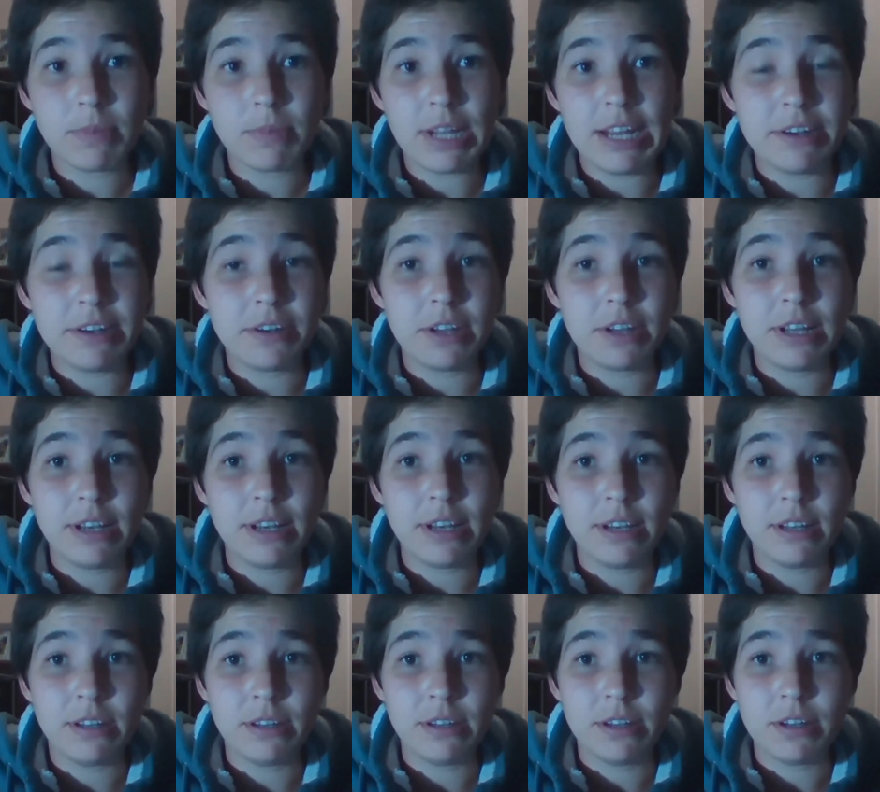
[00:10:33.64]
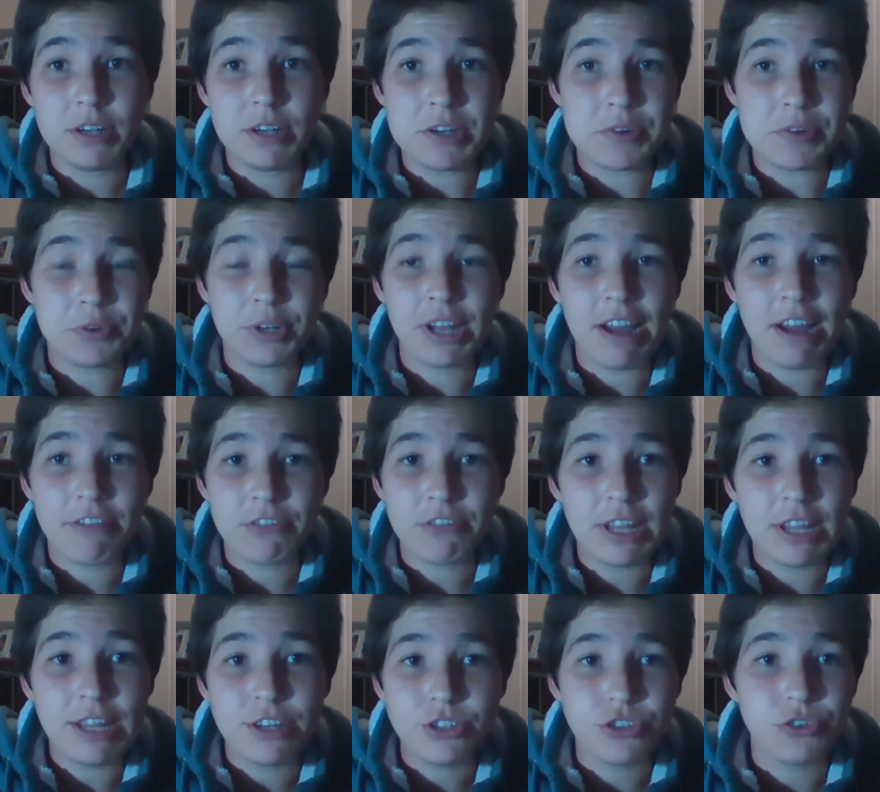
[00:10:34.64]
in a, in a in a
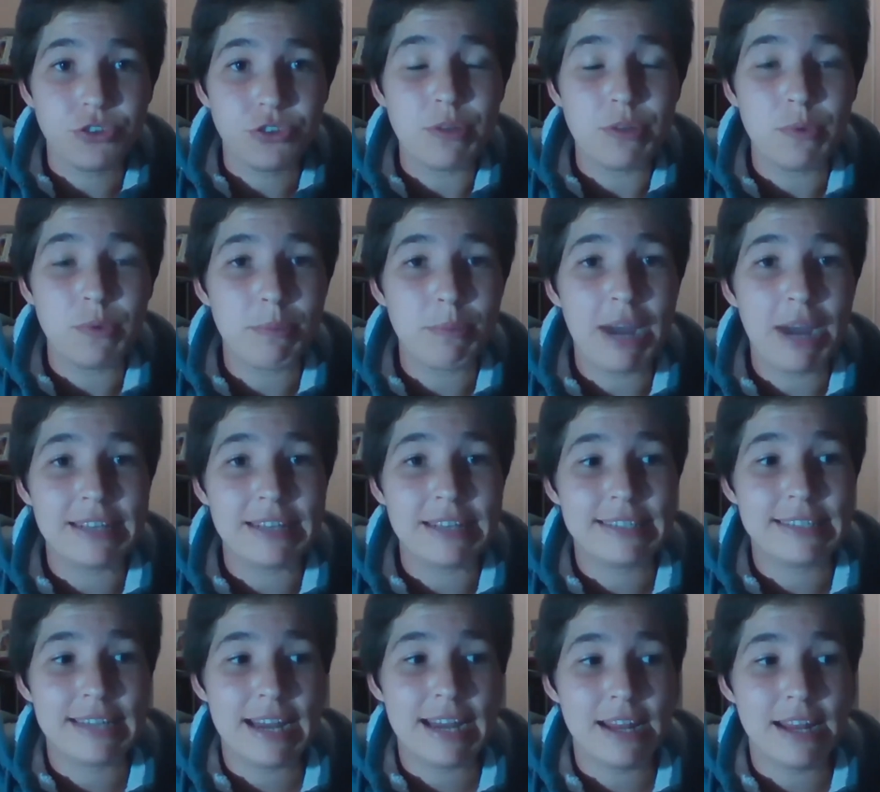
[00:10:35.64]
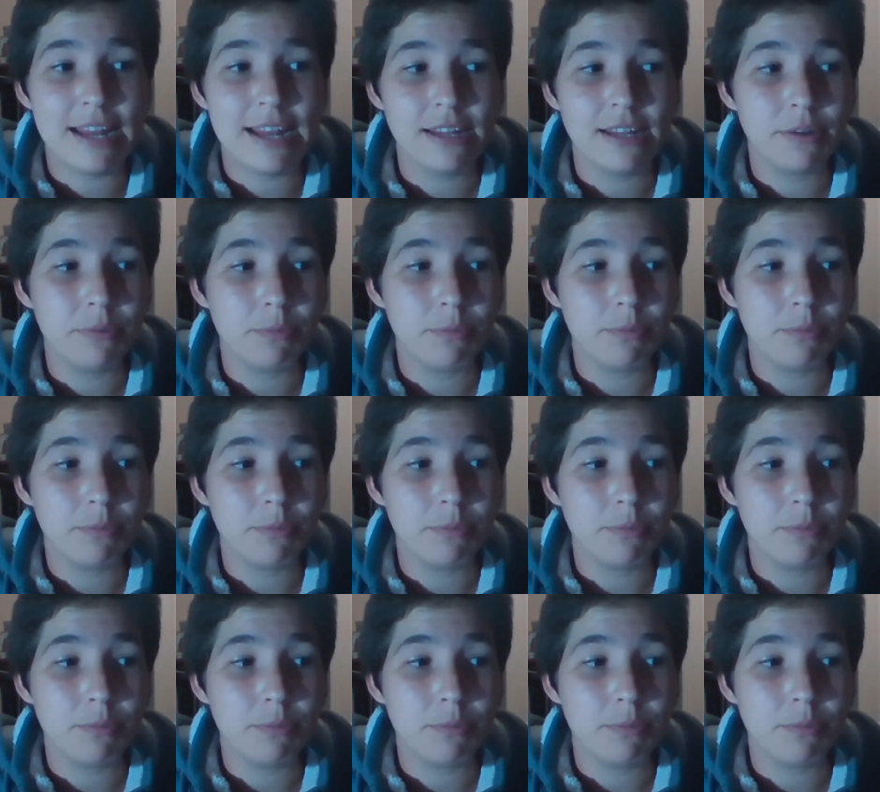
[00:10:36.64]
recovering injury, we might say